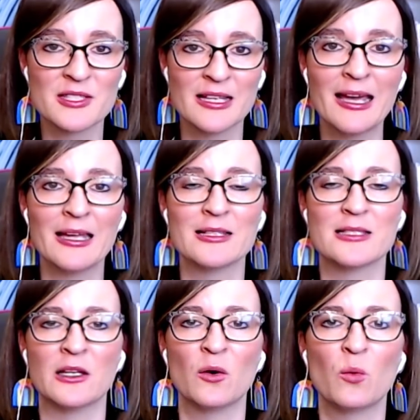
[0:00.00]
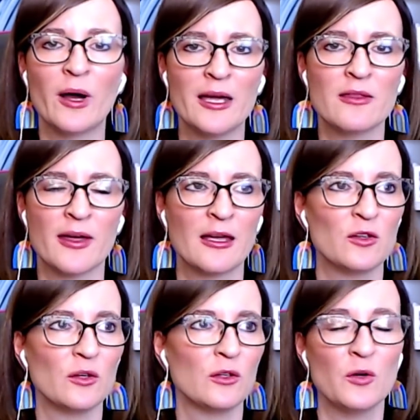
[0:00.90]
the saints in a way that
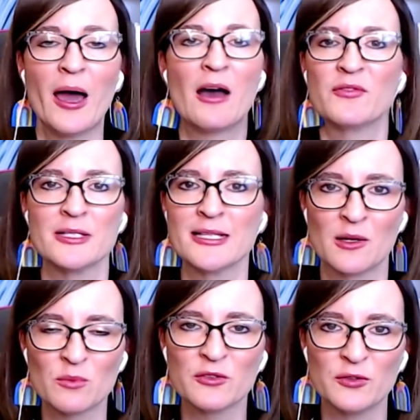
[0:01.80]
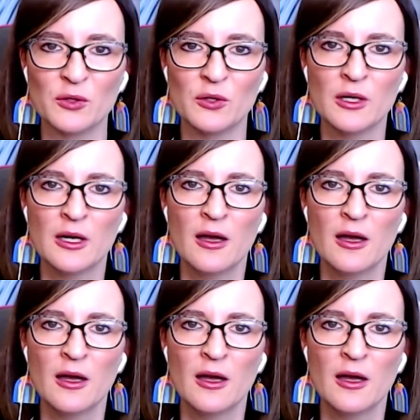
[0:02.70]
you haven't done before.